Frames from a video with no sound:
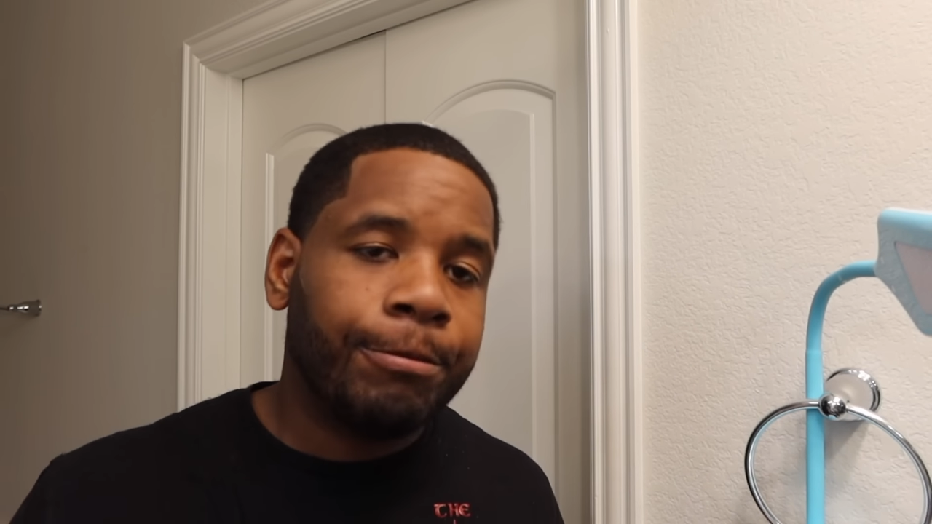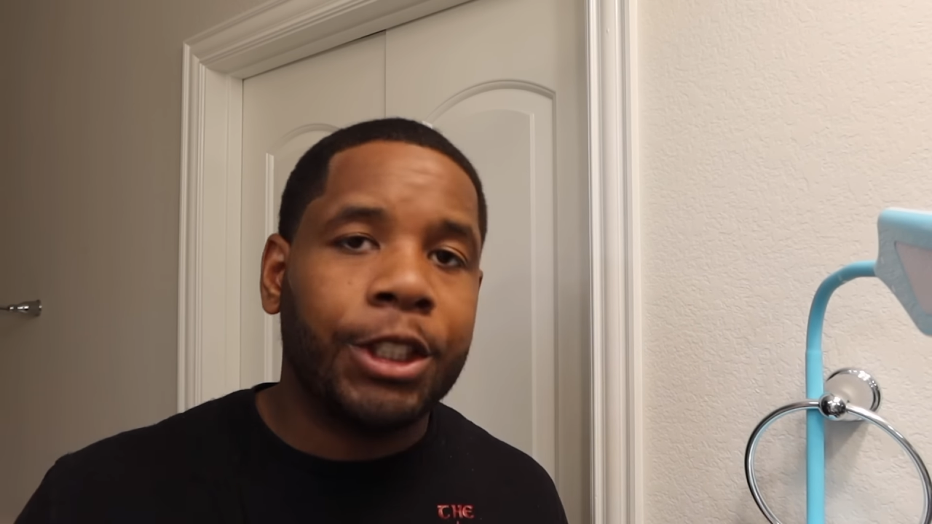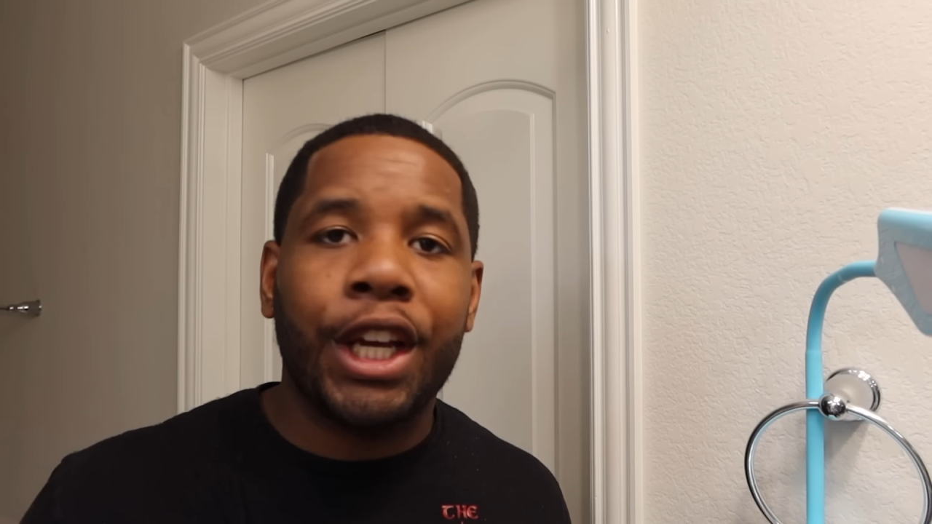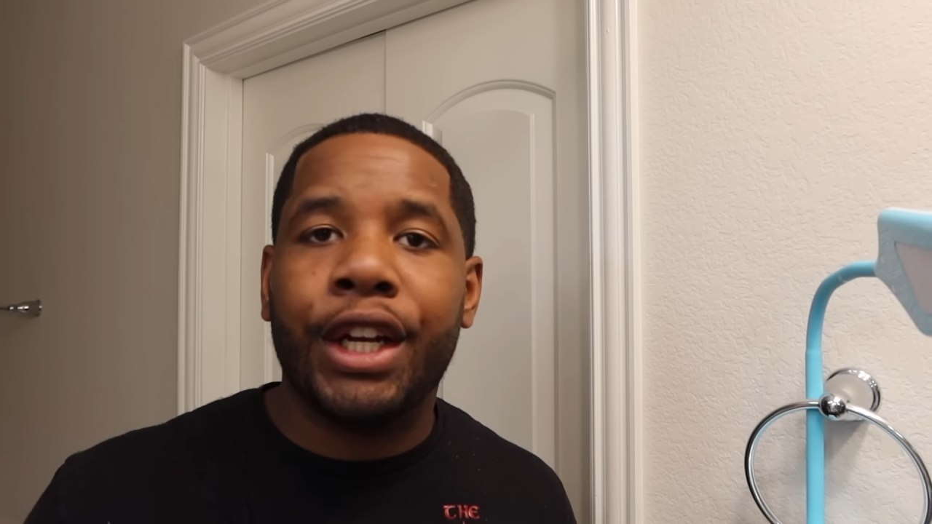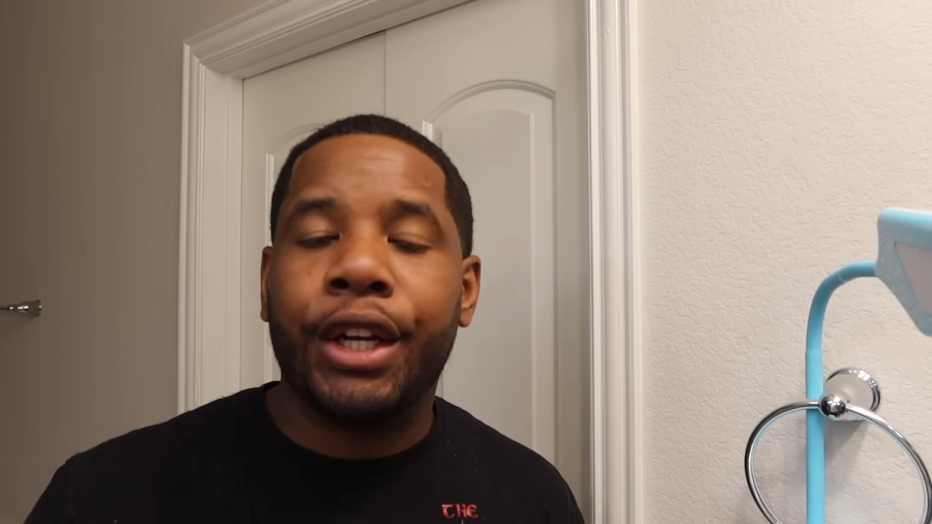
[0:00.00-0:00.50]

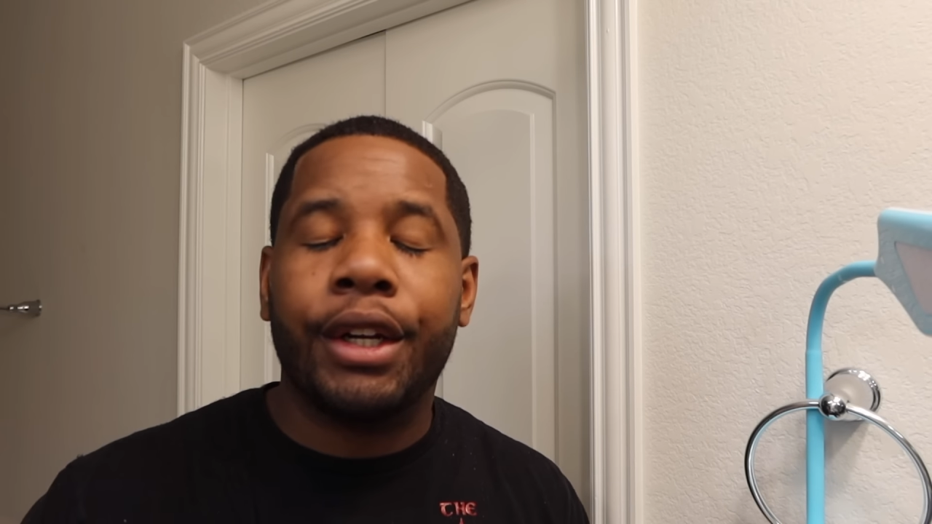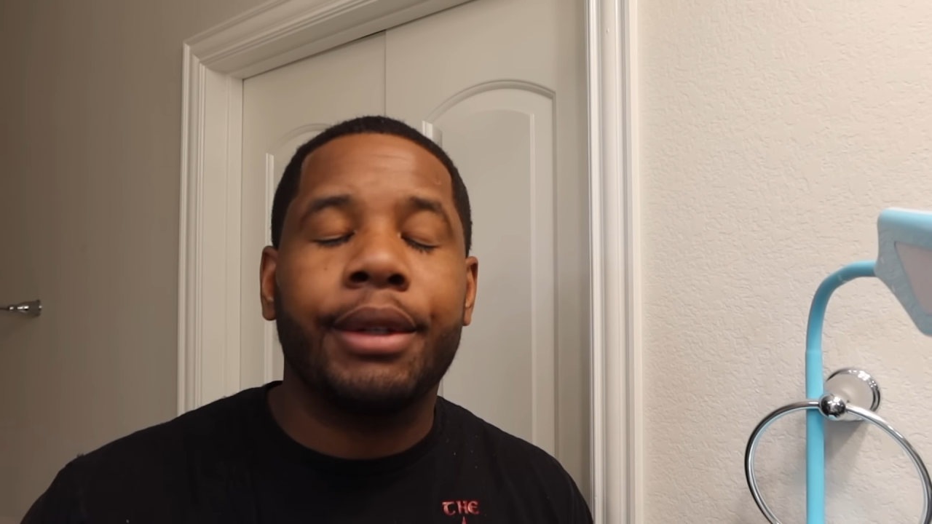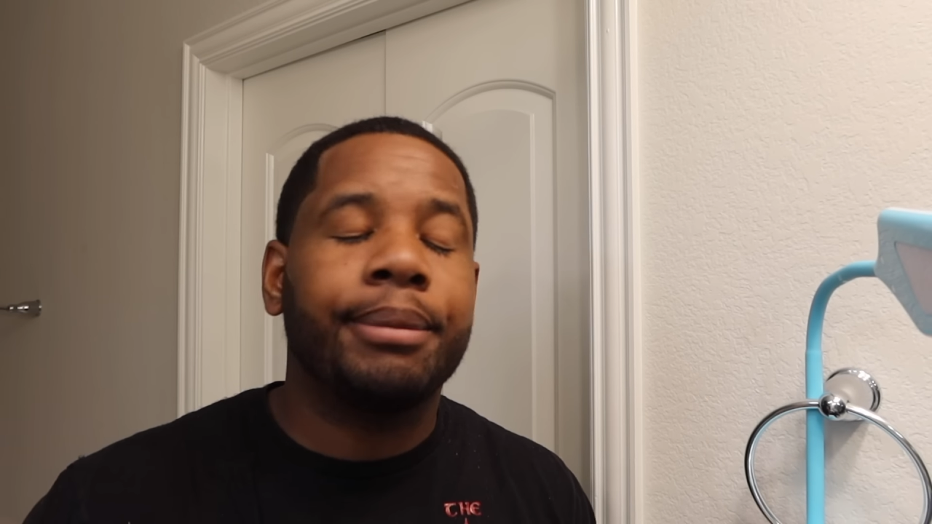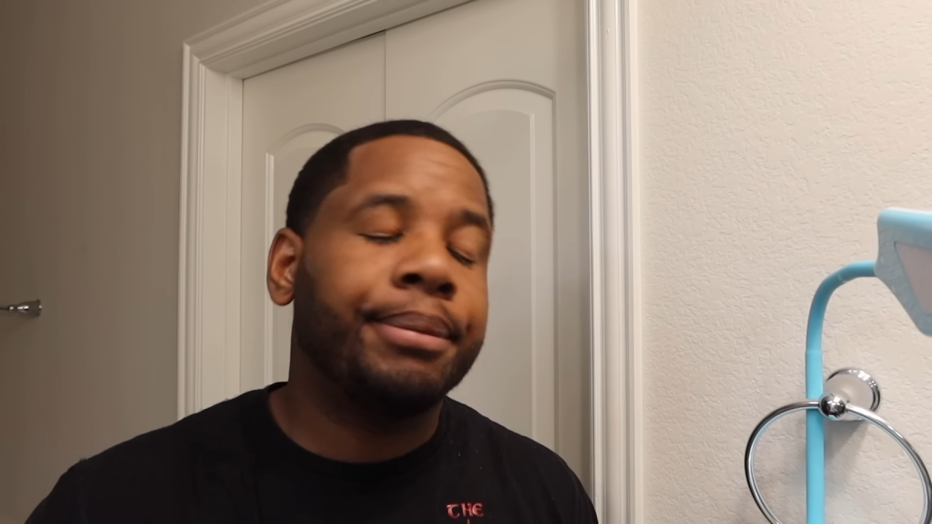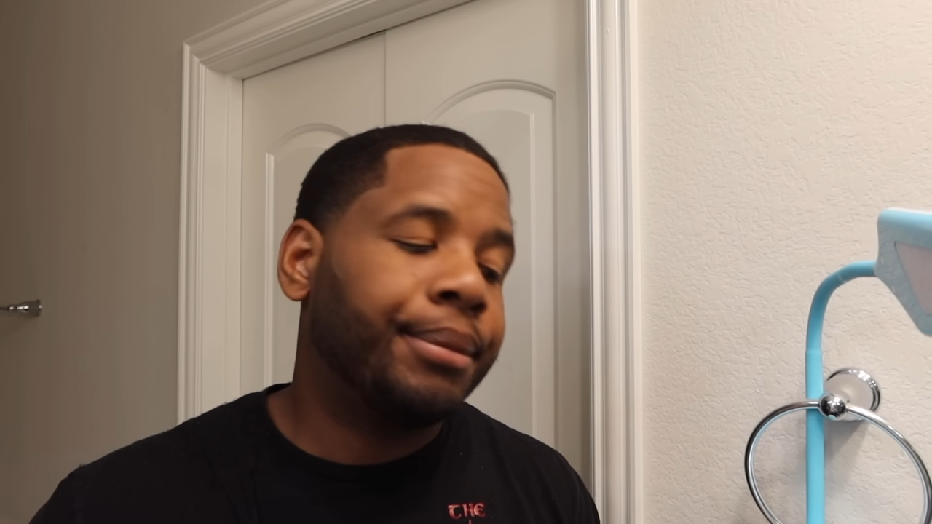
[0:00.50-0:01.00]

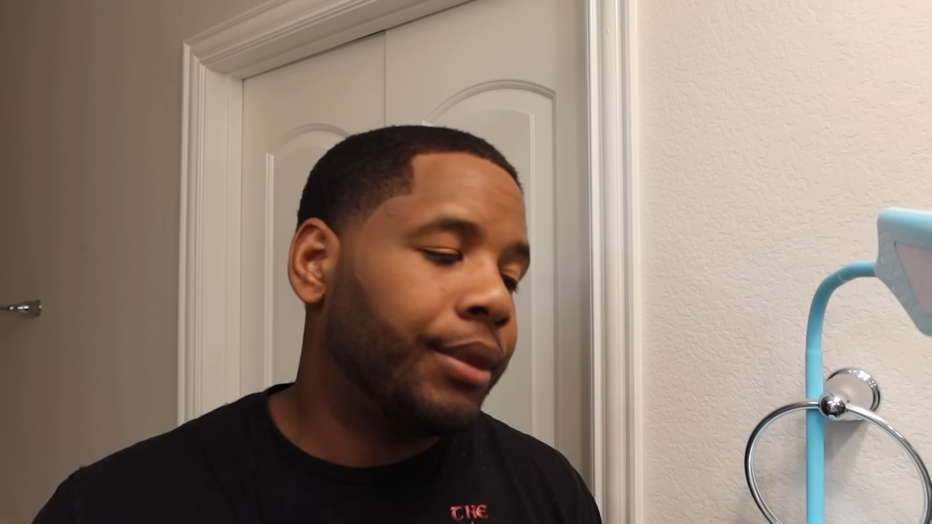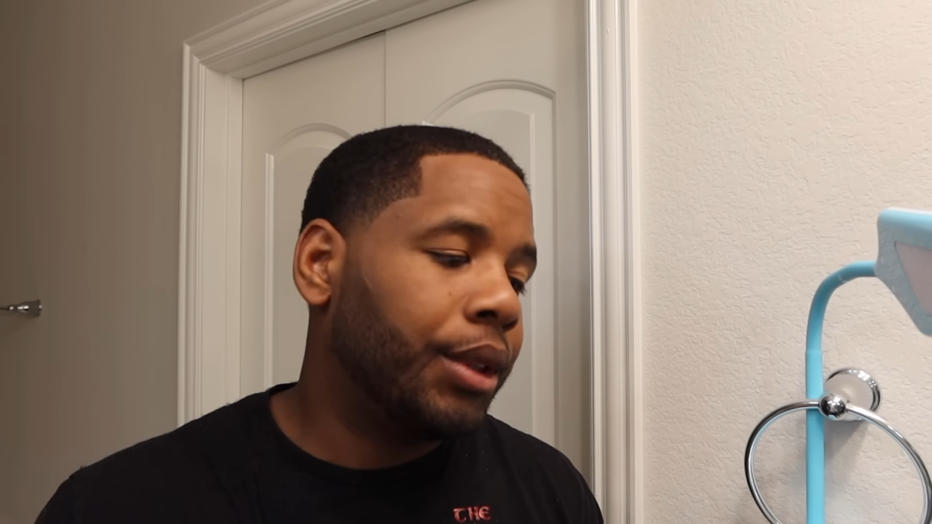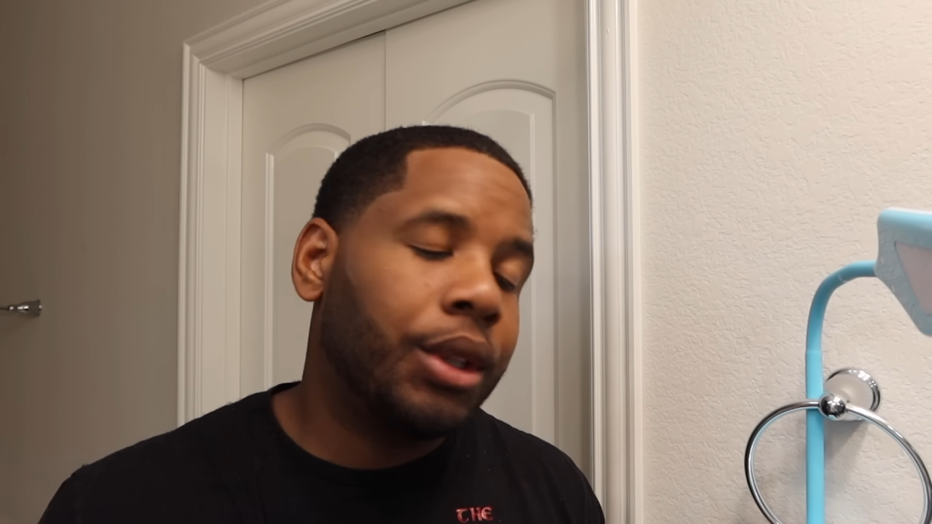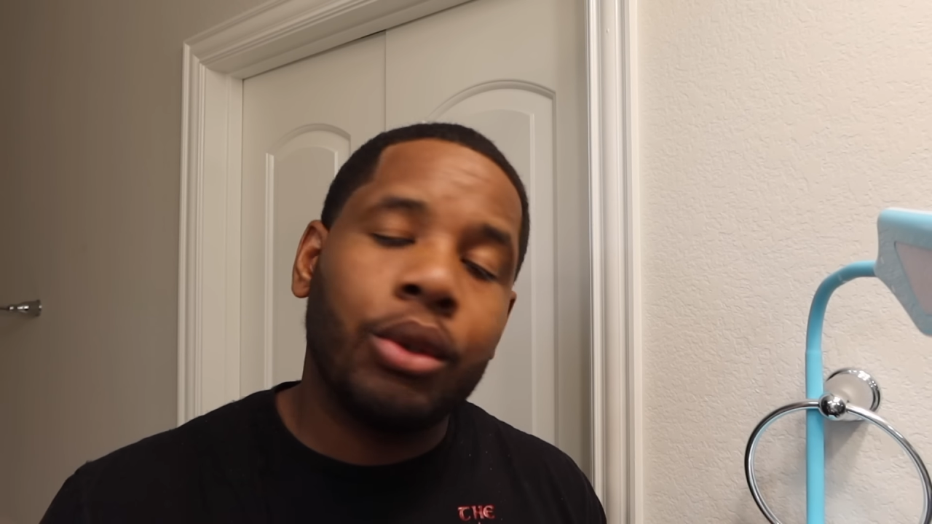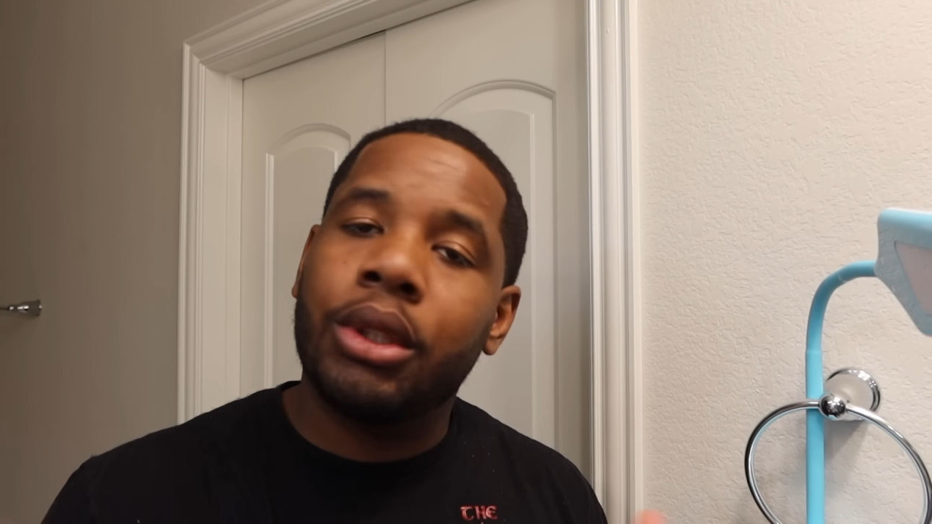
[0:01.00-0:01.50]
Tinder, new